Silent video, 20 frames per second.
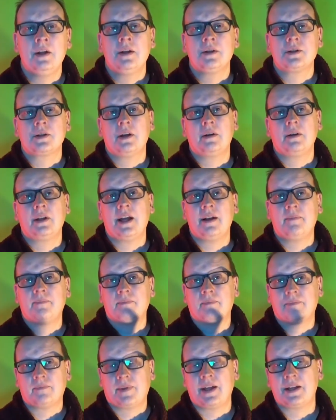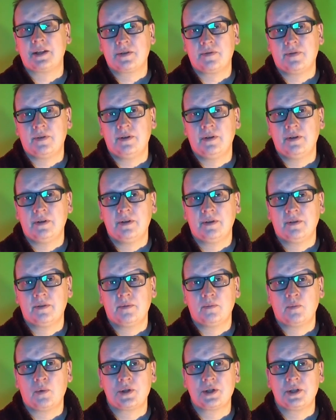So yeah, thanks for
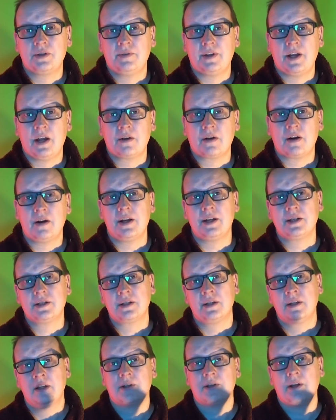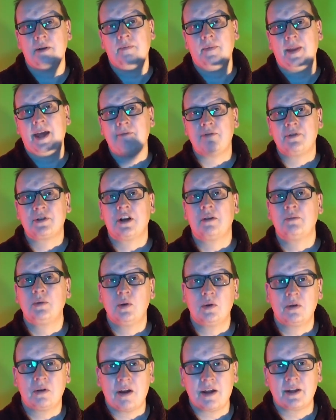watching the video, guys. So every time
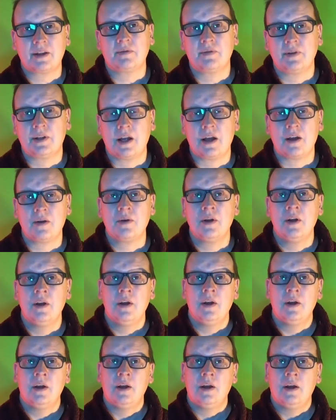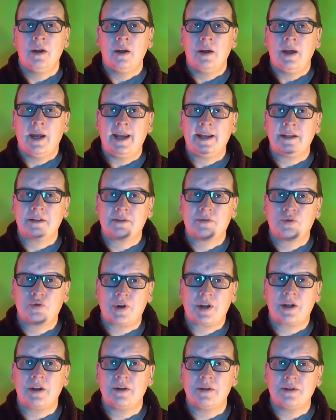you like the video, it
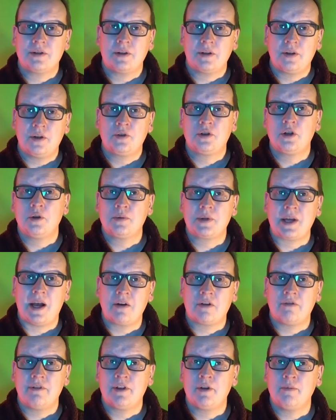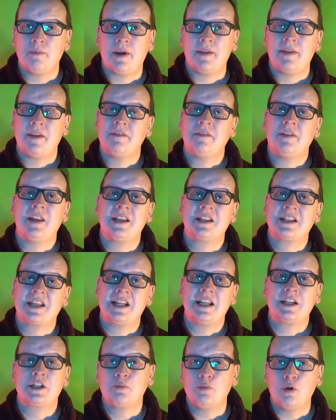triggers YouTube's algorithm, and then they
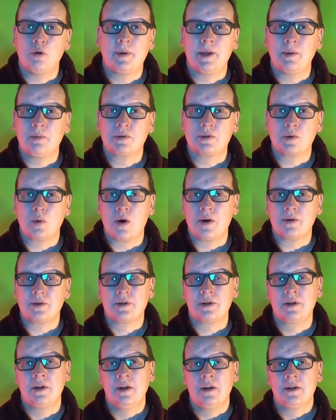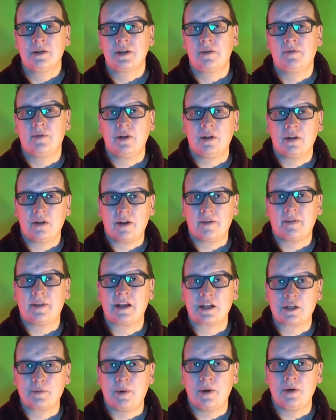send it to more people to watch. So if you like the
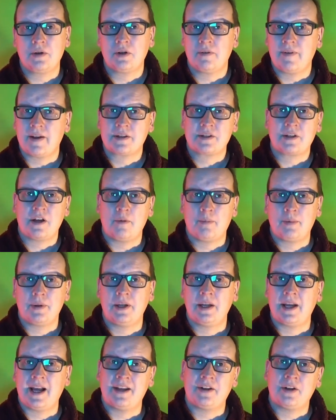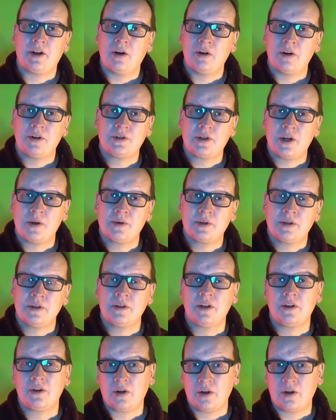exposure of X R P and Holotoken and